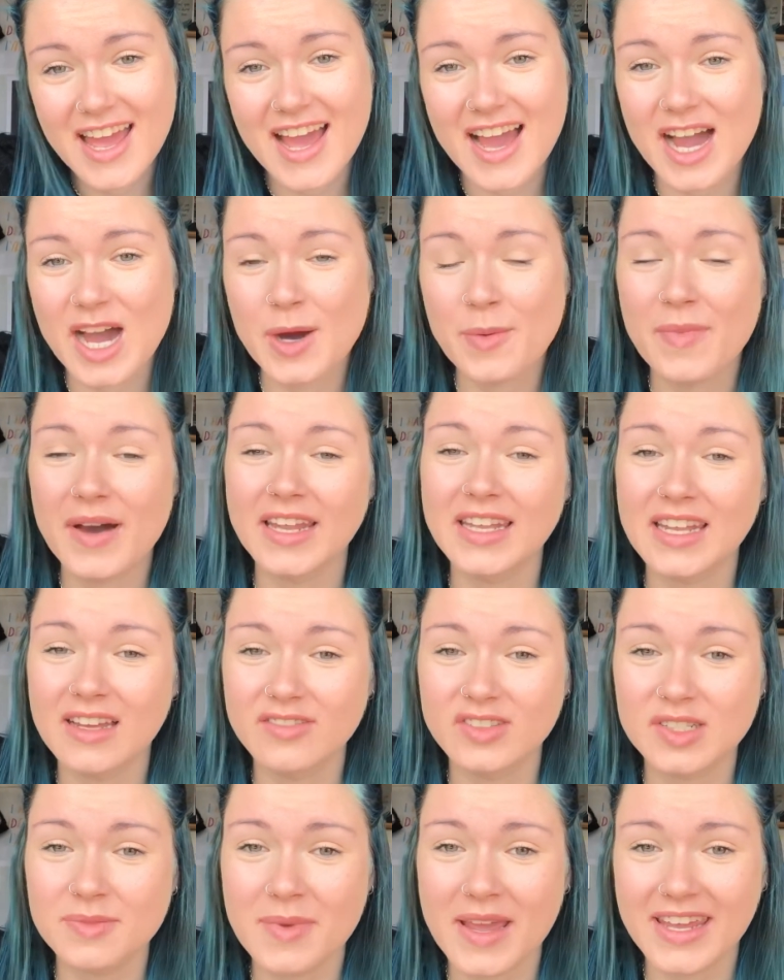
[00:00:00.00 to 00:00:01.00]
I'd
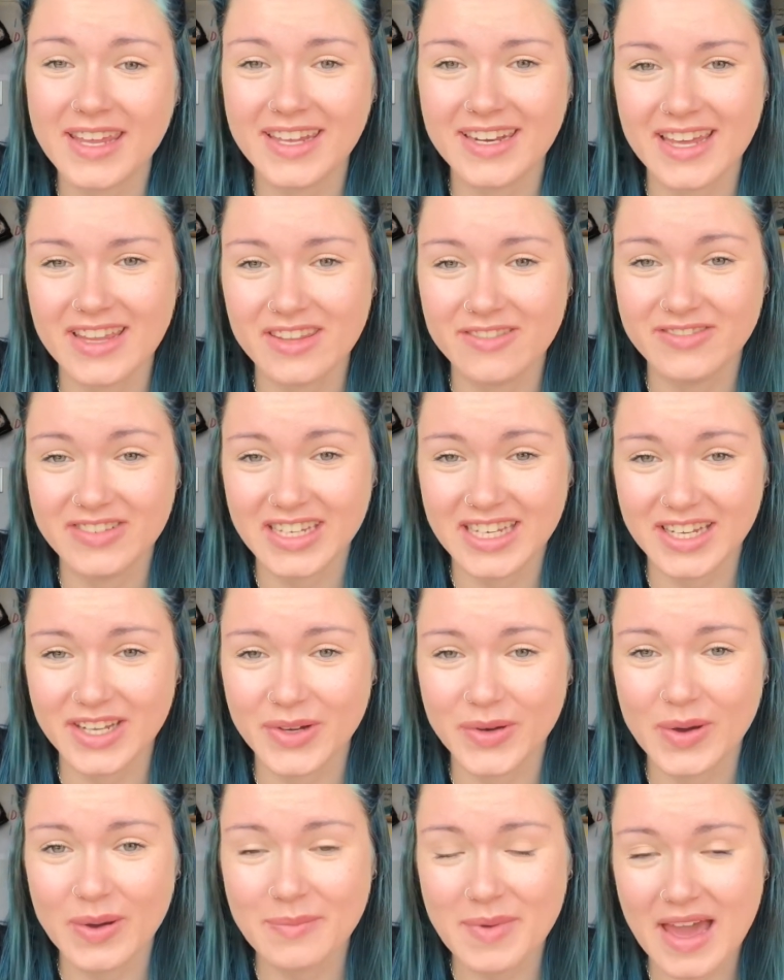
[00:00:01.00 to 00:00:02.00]
love to make another
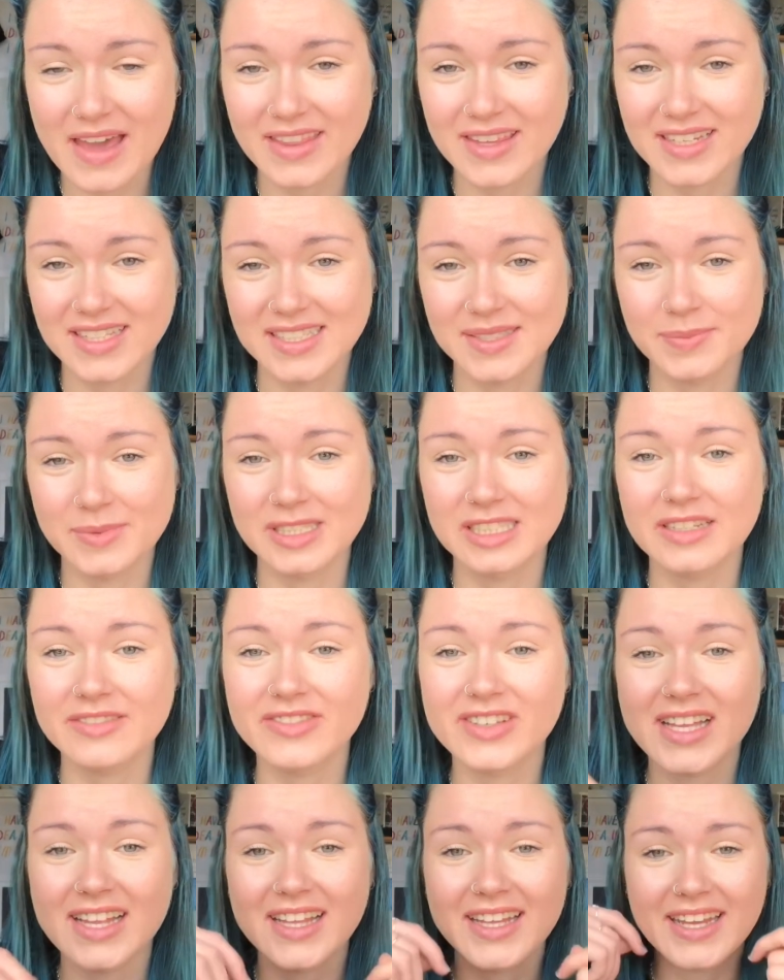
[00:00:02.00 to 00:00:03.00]
video about this
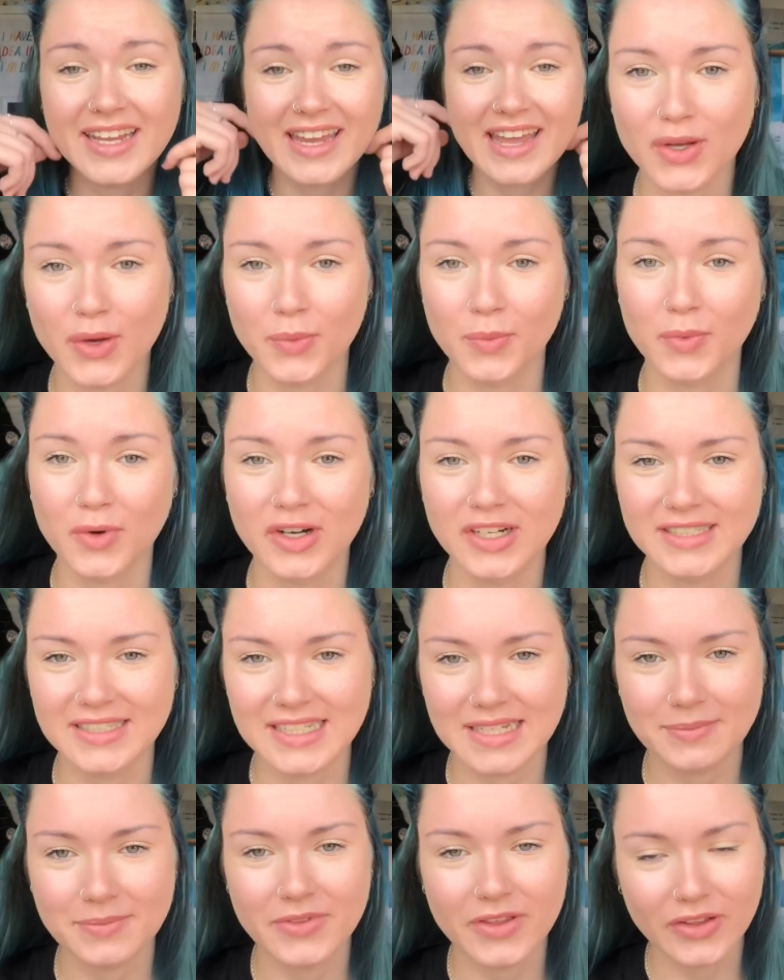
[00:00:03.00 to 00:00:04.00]
specifically, go more in
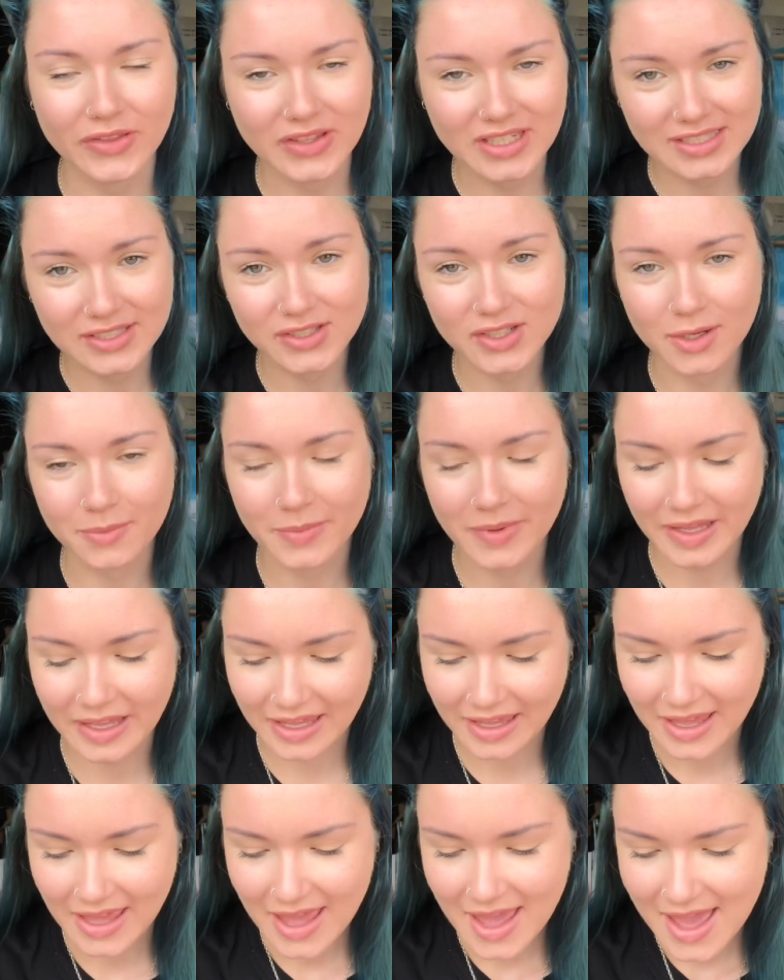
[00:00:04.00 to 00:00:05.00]
depth on this
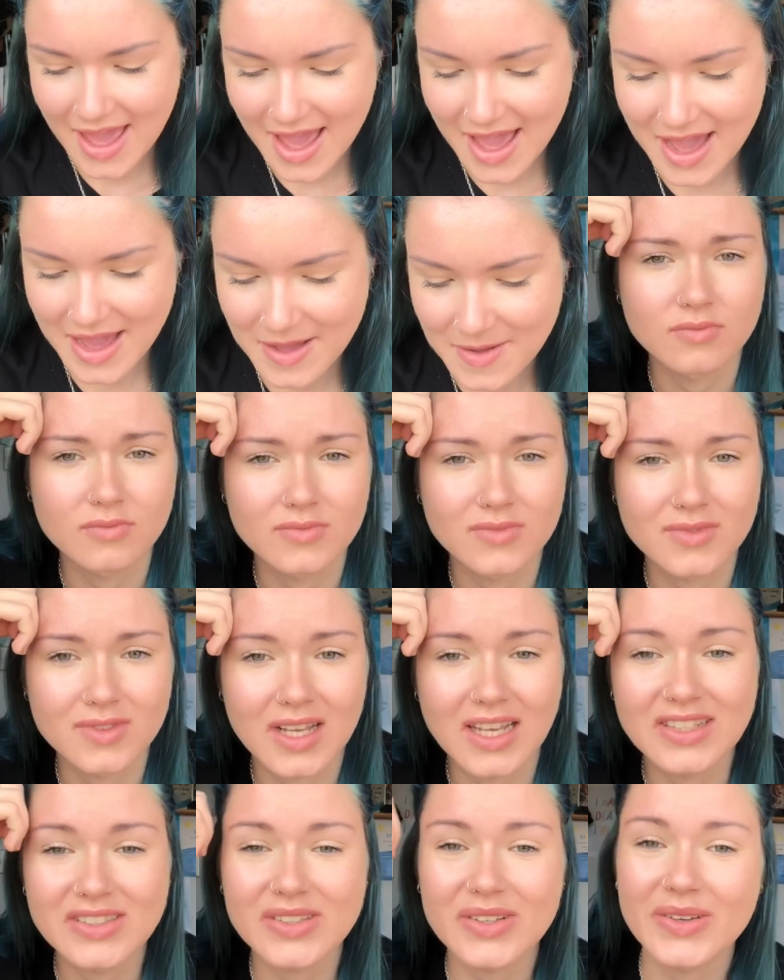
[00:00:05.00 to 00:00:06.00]
topic.
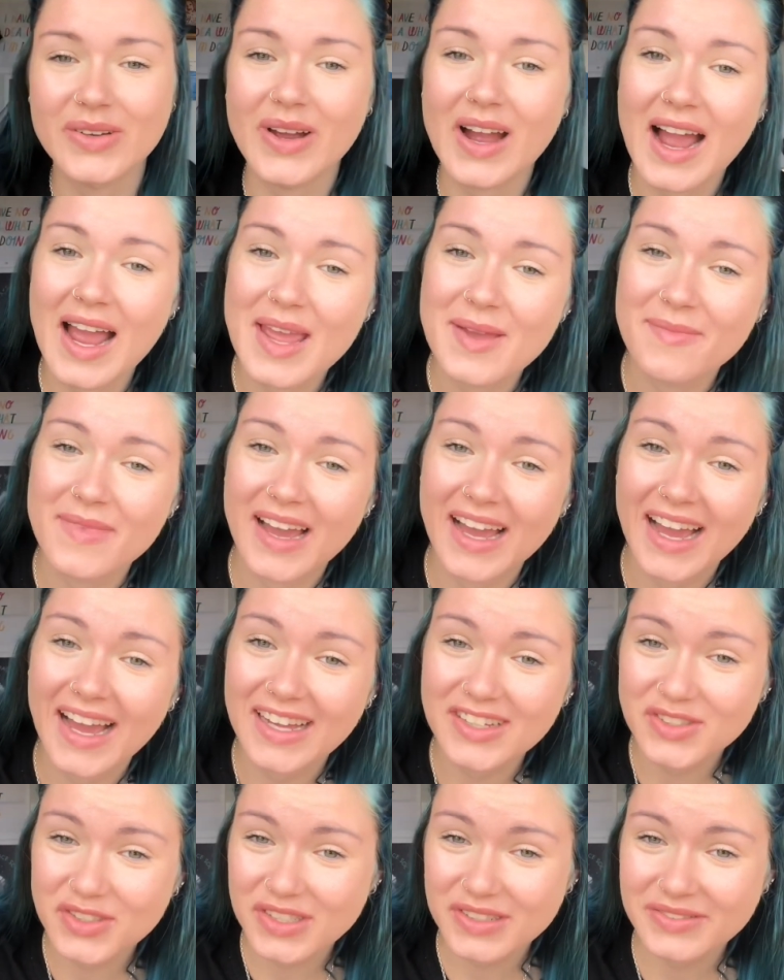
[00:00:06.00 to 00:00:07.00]
So I am
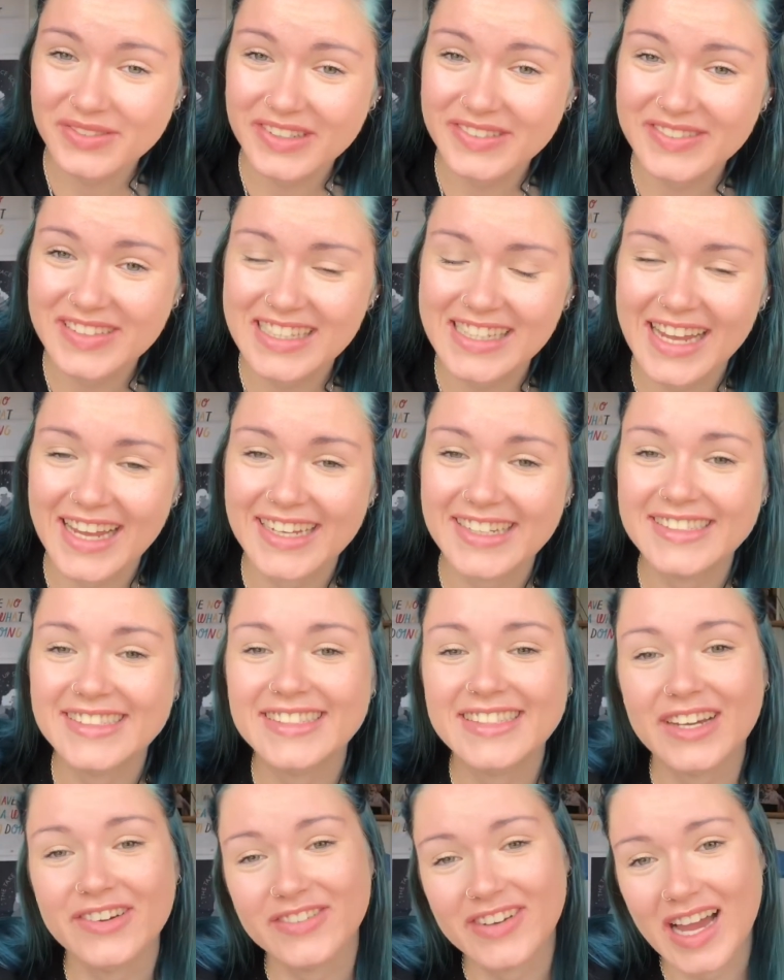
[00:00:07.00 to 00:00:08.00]
150 days
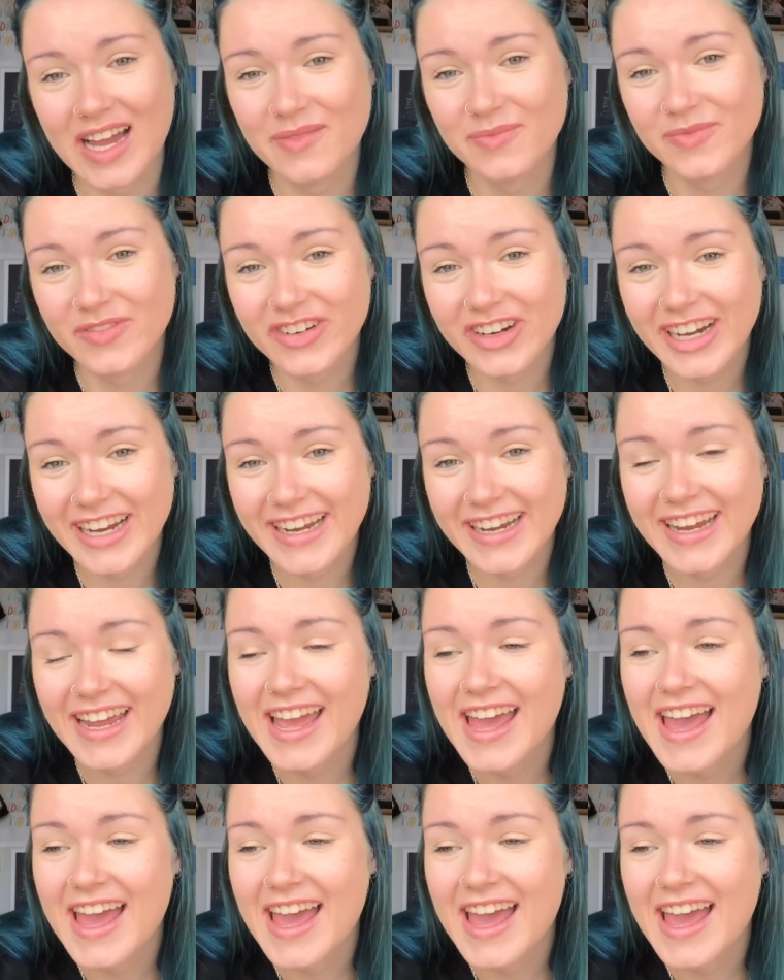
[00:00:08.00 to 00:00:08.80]
self-harm free,